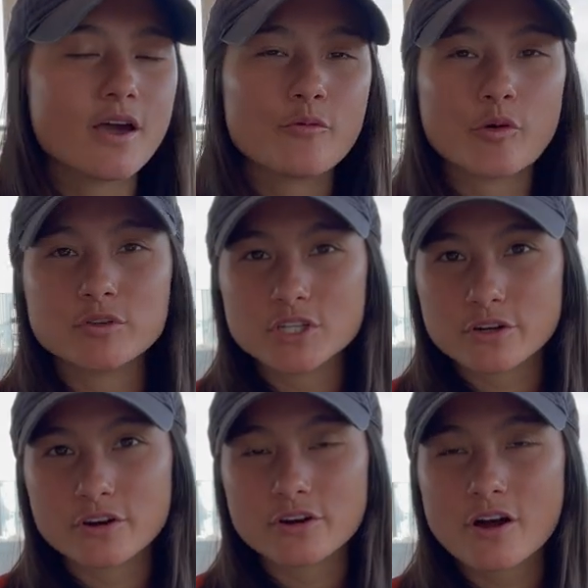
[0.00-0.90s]
when we took
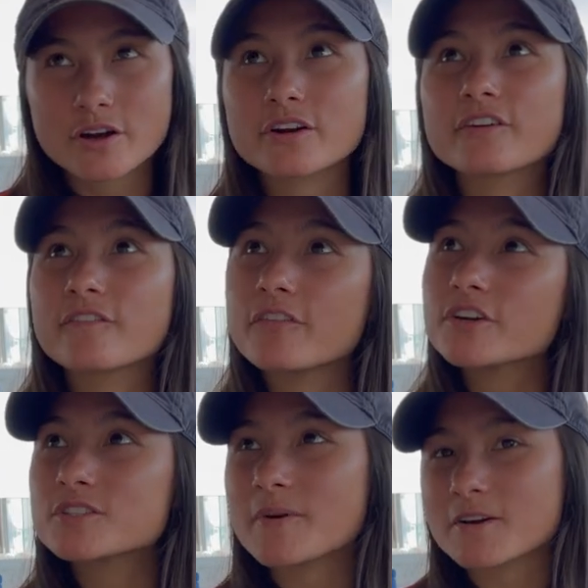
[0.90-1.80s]
her on her
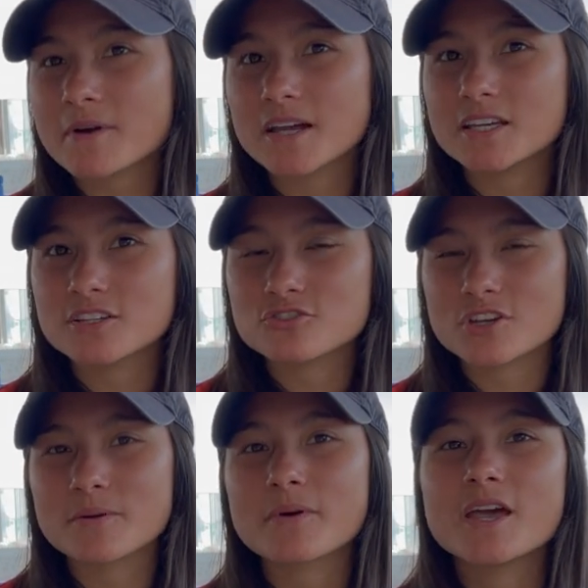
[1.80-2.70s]
first backpacking trip